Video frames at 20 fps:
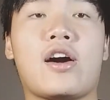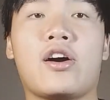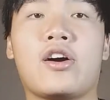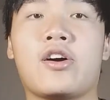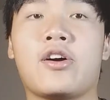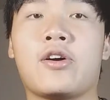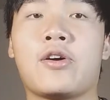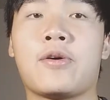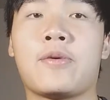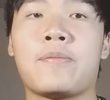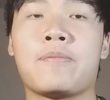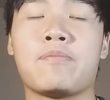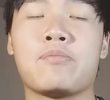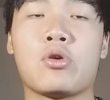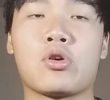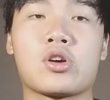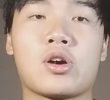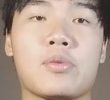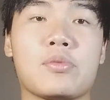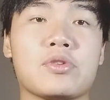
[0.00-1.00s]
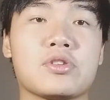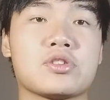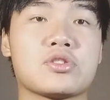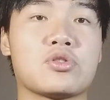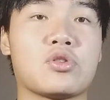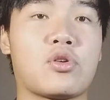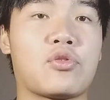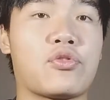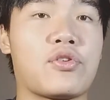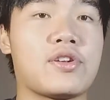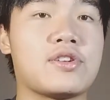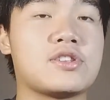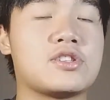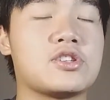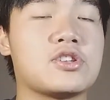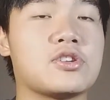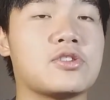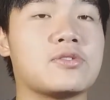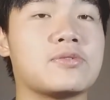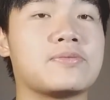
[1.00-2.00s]
broke up with his girlfriend
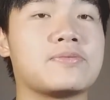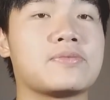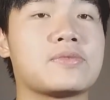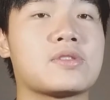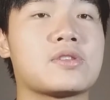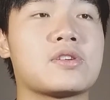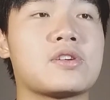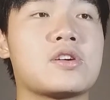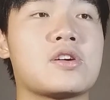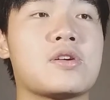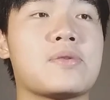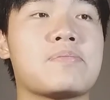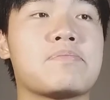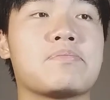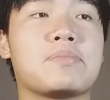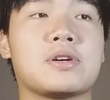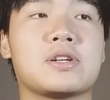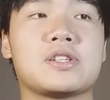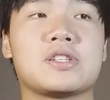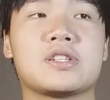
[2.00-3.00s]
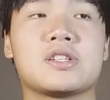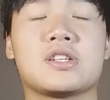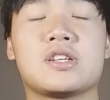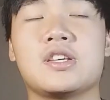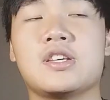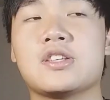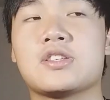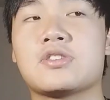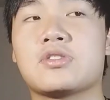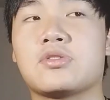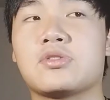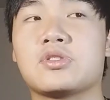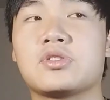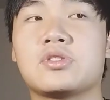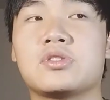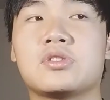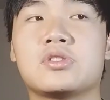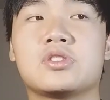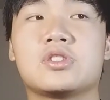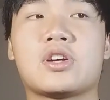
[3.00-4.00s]
too, but he told
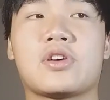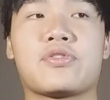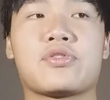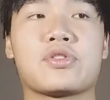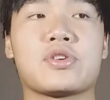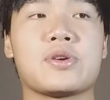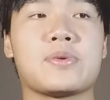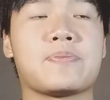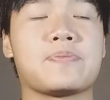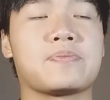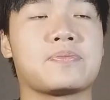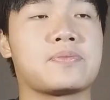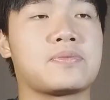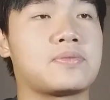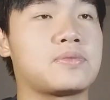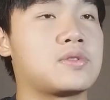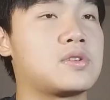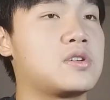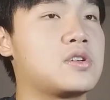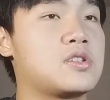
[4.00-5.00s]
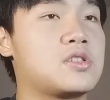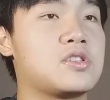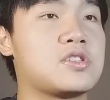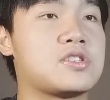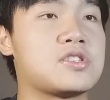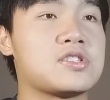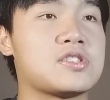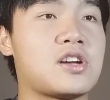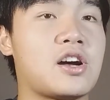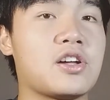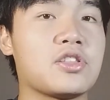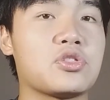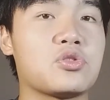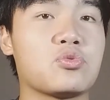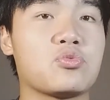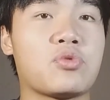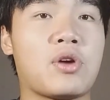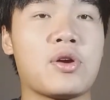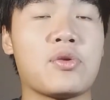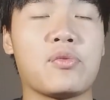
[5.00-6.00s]
Jeffrey, this is not the
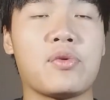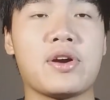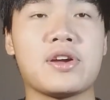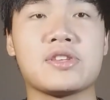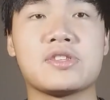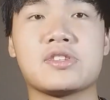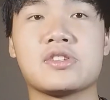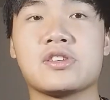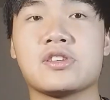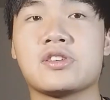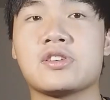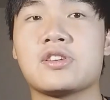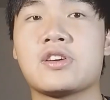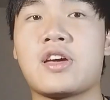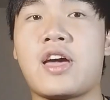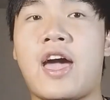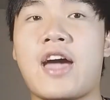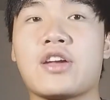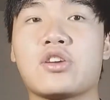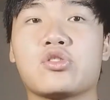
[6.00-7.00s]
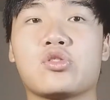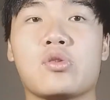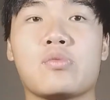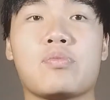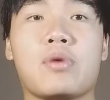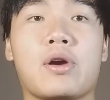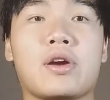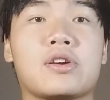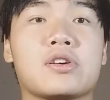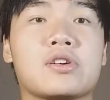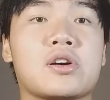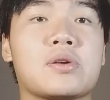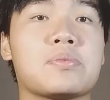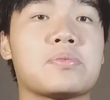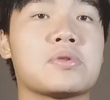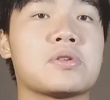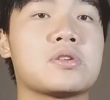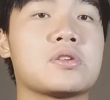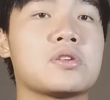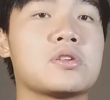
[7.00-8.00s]
right way to handle a breakup.
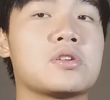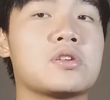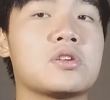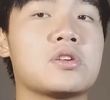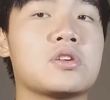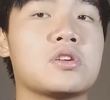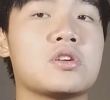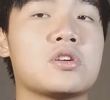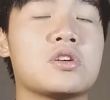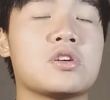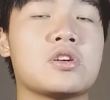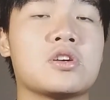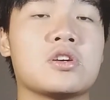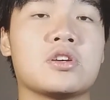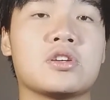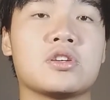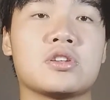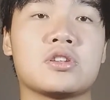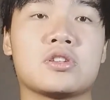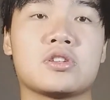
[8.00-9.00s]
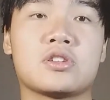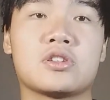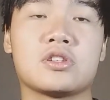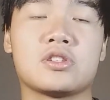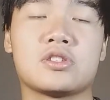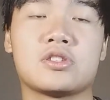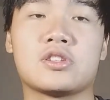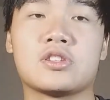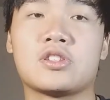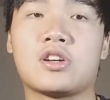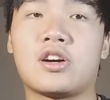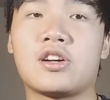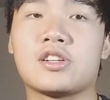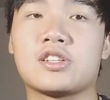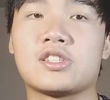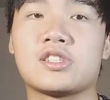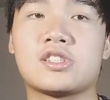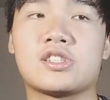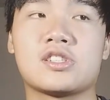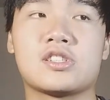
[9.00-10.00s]
Because
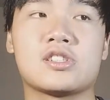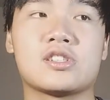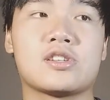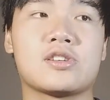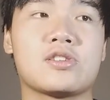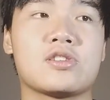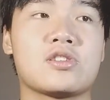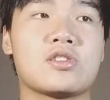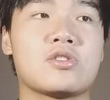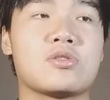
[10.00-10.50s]
Adonis